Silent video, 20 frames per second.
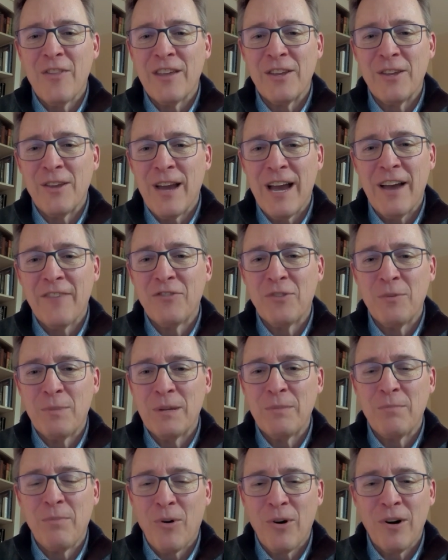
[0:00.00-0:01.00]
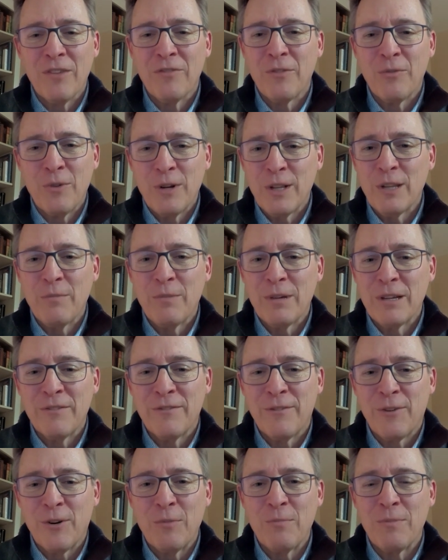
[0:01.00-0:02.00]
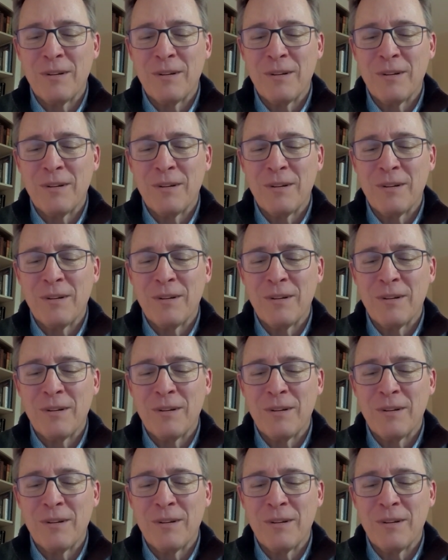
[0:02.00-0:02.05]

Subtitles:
that you have to be part of a really big firm,